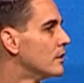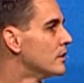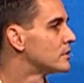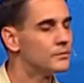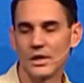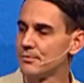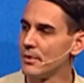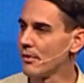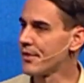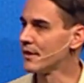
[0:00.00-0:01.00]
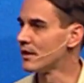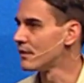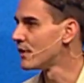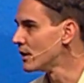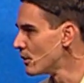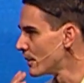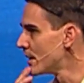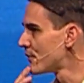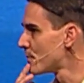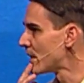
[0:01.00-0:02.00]
Sometimes people think that if they know
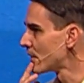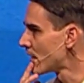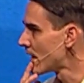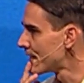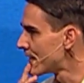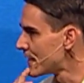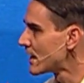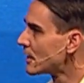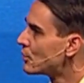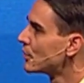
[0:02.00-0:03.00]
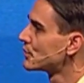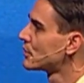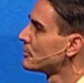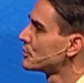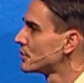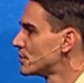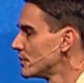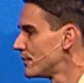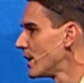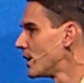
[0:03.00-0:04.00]
enough about God, that if they can quote scriptures,
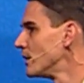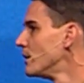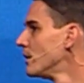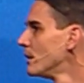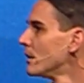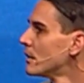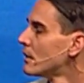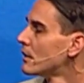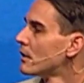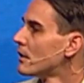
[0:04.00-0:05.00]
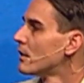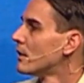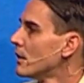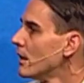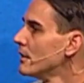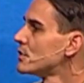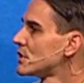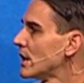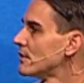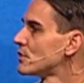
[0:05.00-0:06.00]
if they can
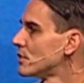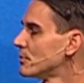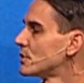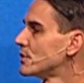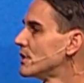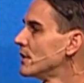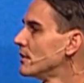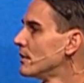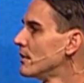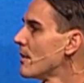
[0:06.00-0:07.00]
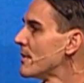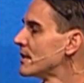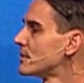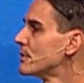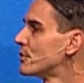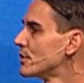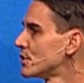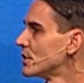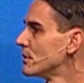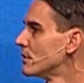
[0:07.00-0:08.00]
understand the scriptures, that that makes them a
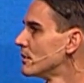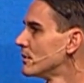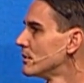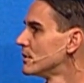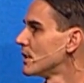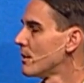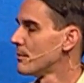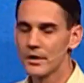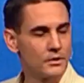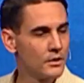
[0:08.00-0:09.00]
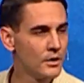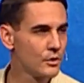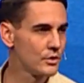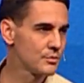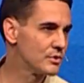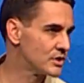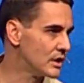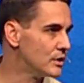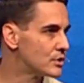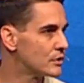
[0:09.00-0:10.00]
Christian. Celebrate Christmas and
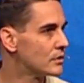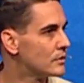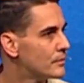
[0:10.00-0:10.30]
Easter.